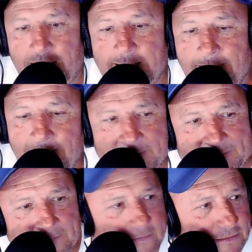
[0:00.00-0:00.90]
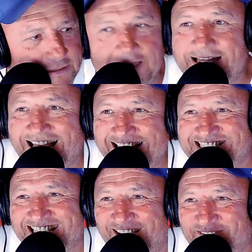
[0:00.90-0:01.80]
adios, see you
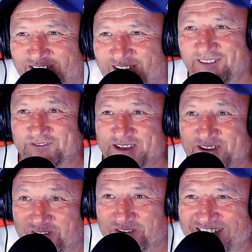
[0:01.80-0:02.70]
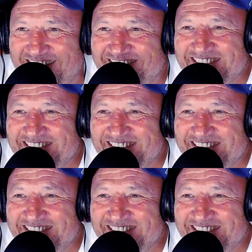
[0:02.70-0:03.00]
later, have your off, you know.